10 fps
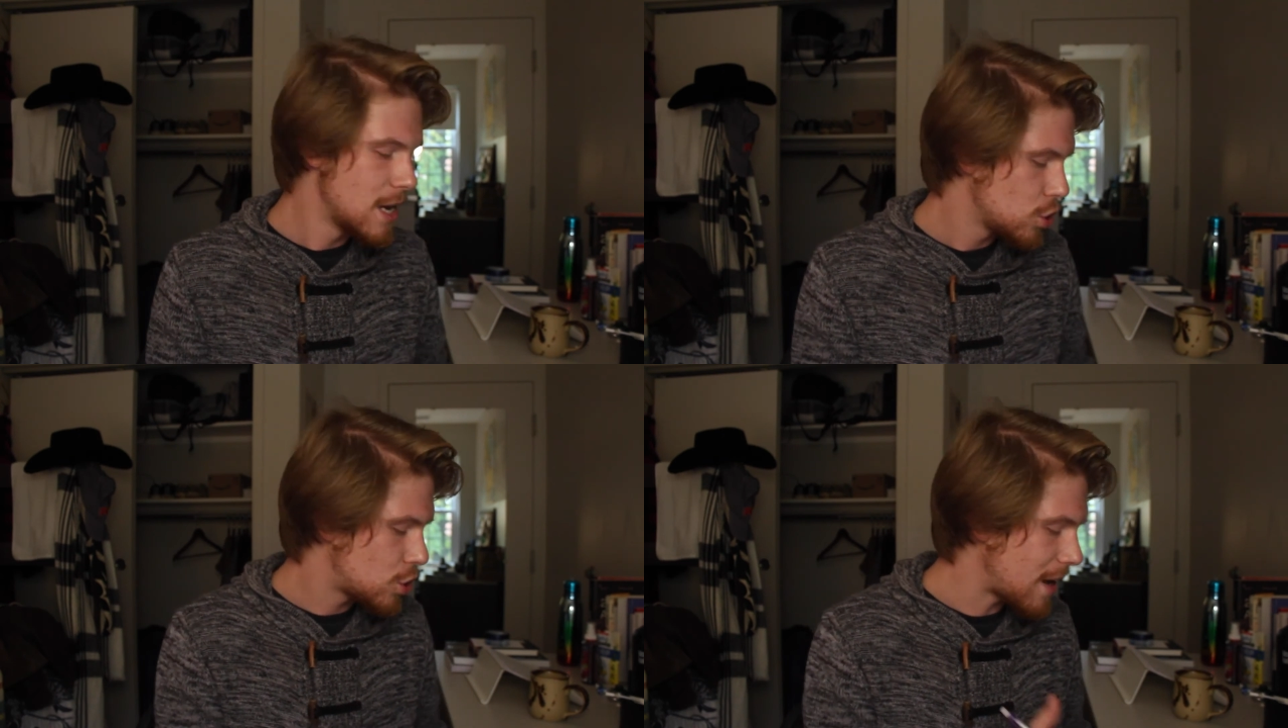
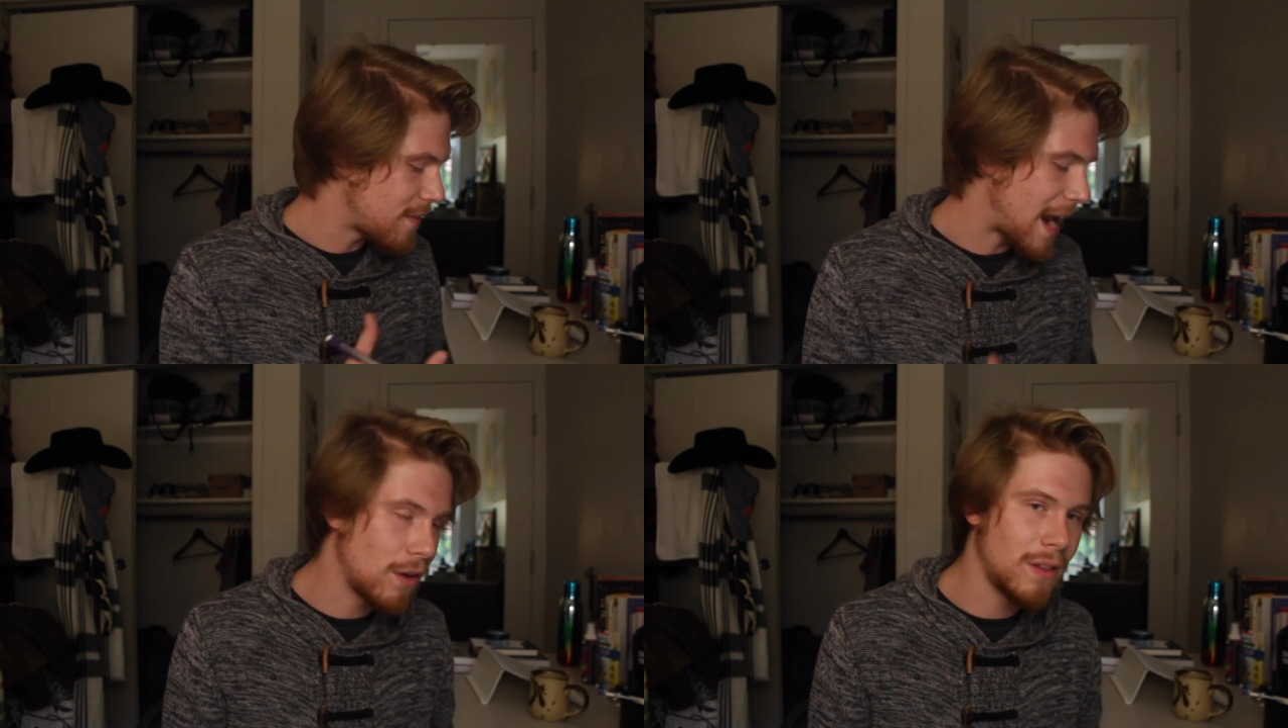Should I have an
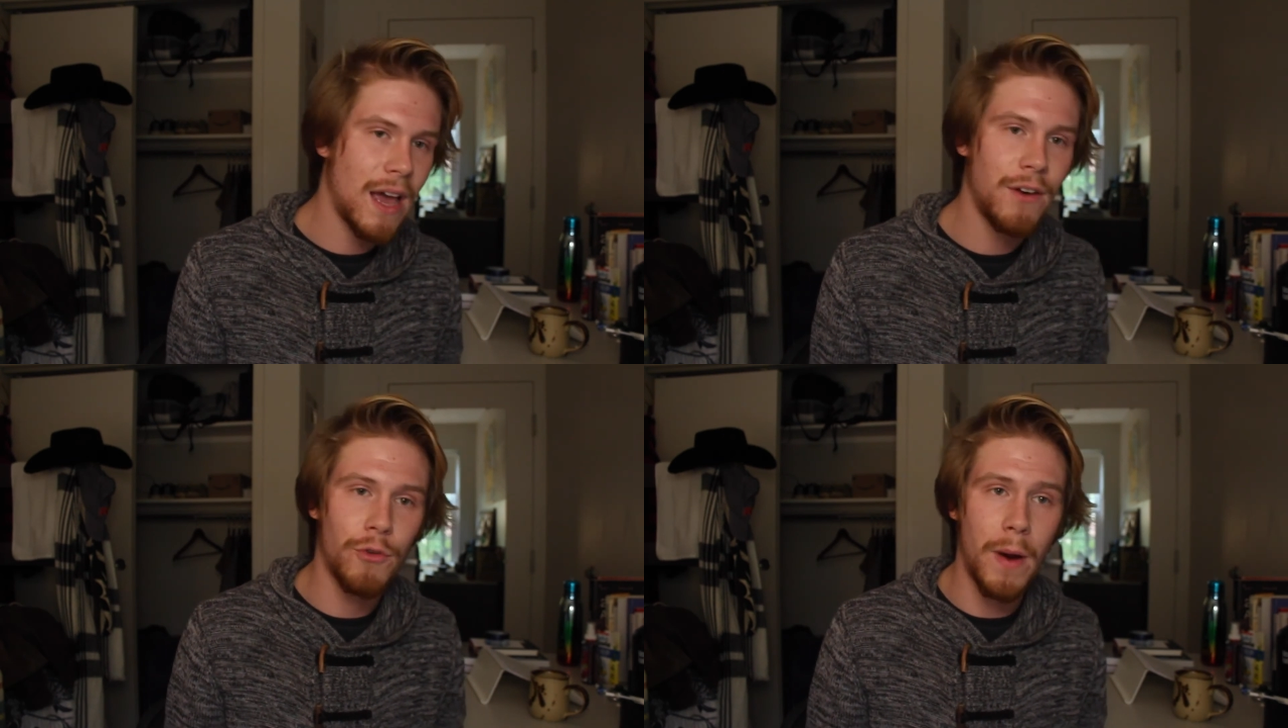
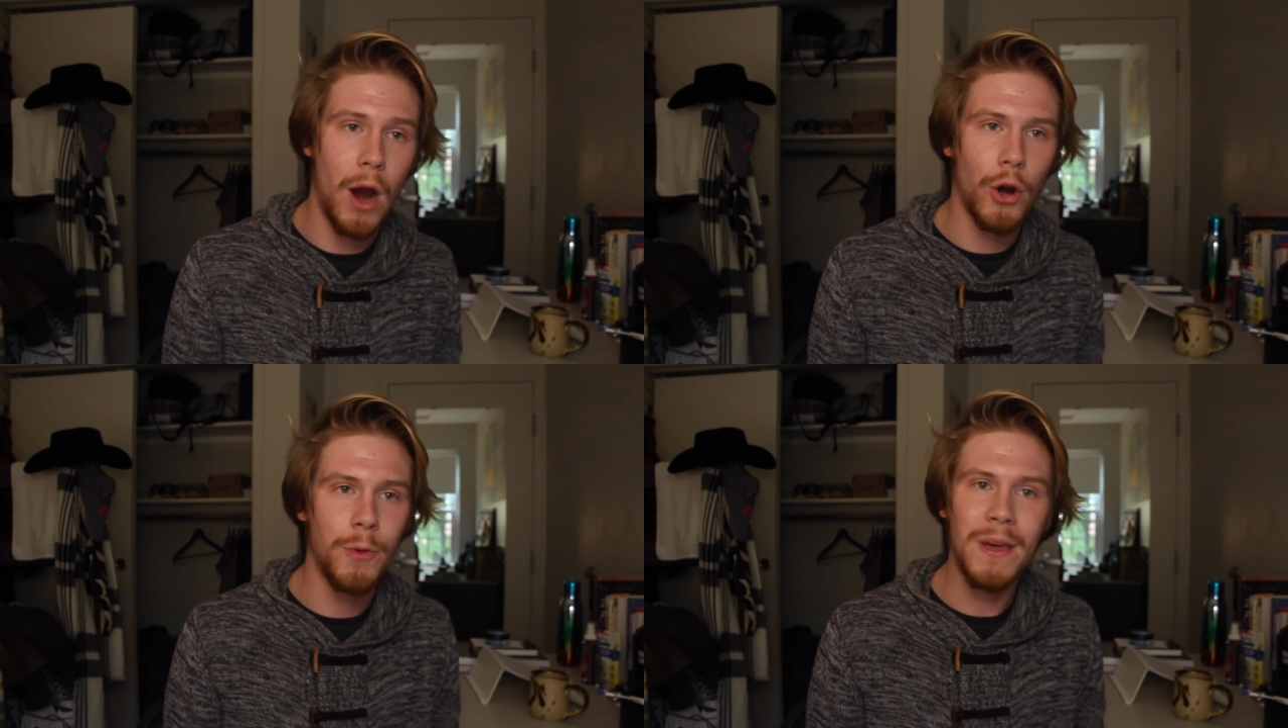outline for my
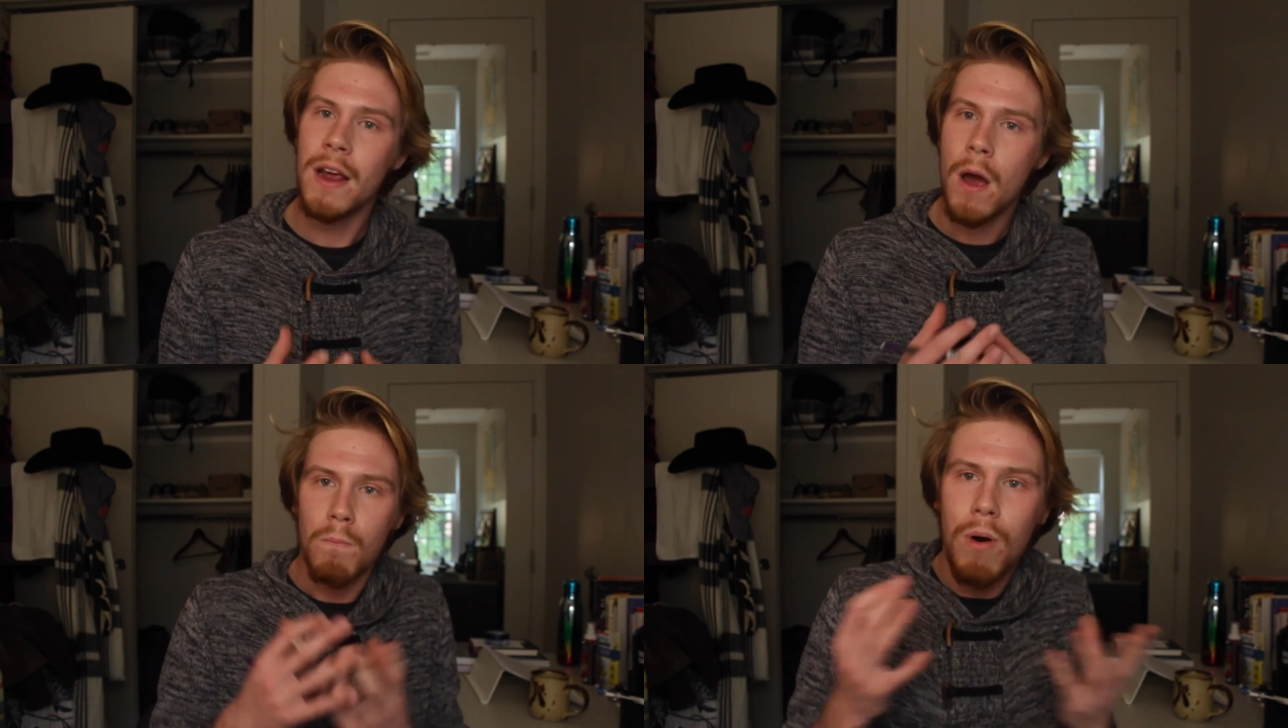argument?
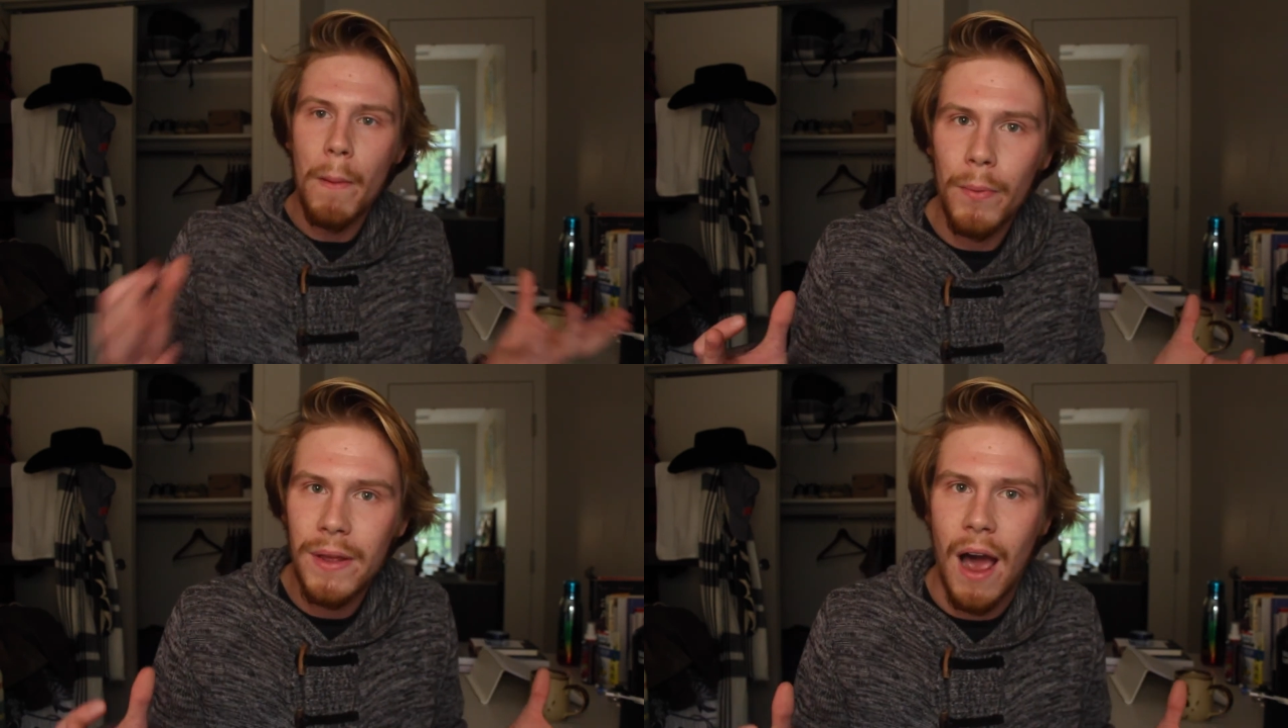
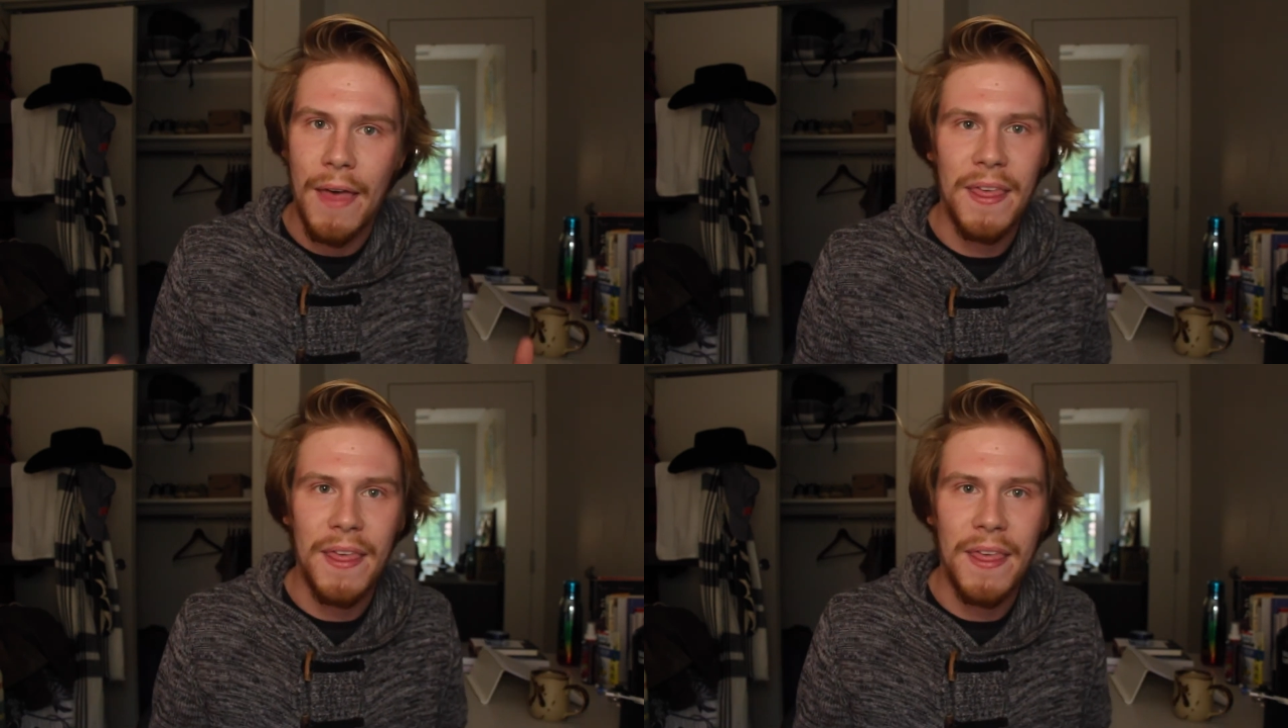Probably not.